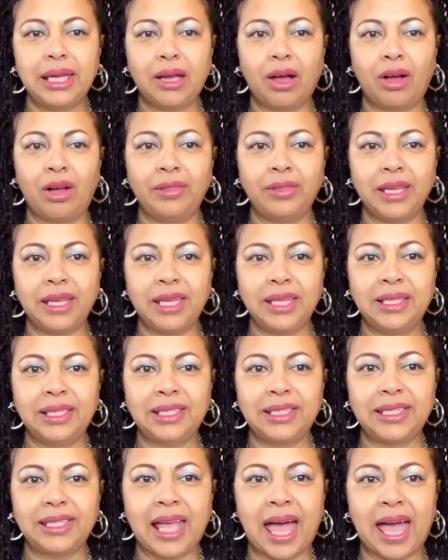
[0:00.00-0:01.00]
on the
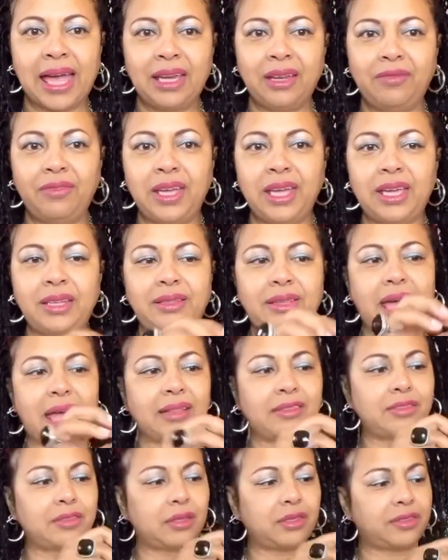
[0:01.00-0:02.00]
inside of it.
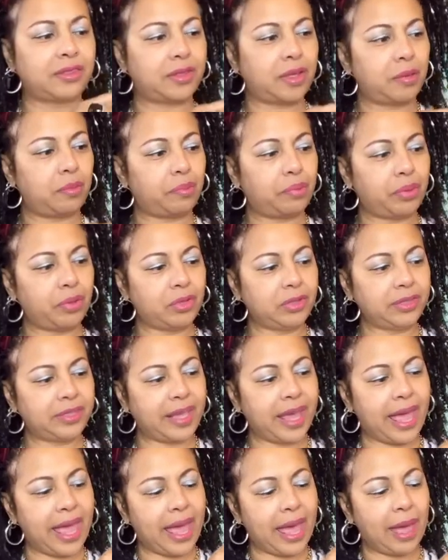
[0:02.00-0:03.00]
That's the zip pull
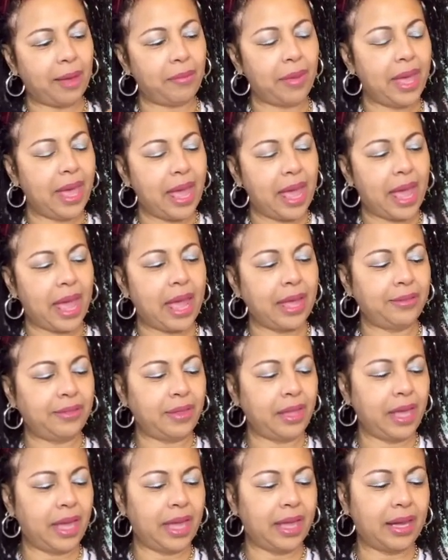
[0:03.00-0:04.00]
tab. And
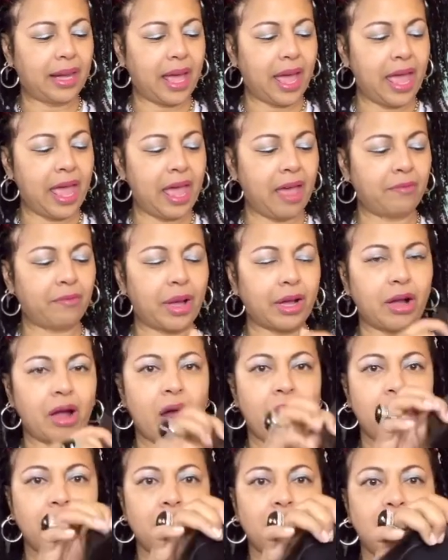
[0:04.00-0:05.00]
then I have my
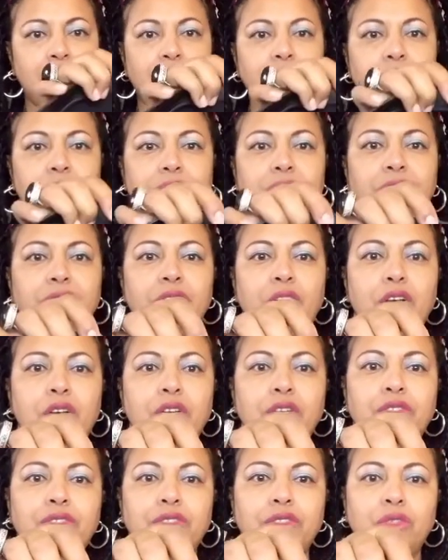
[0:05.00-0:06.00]
card holders
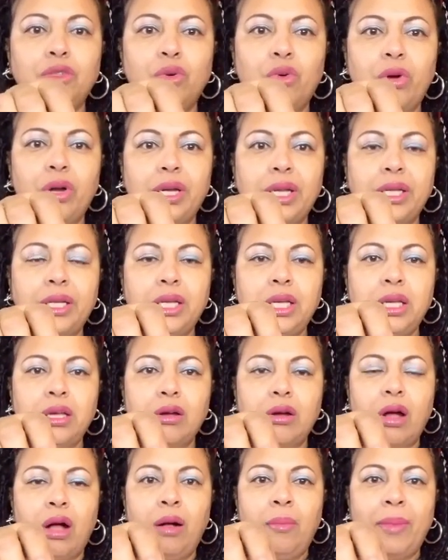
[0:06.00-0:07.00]
stored in
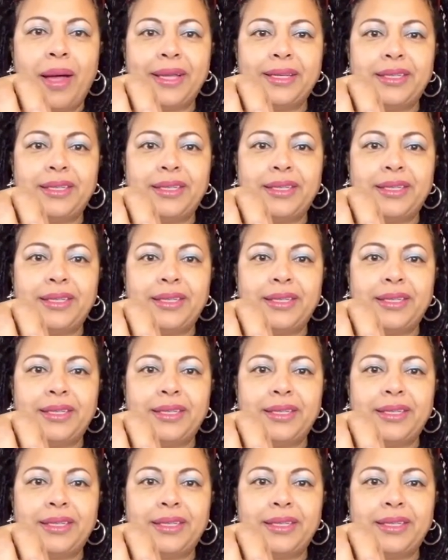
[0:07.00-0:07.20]
here. All my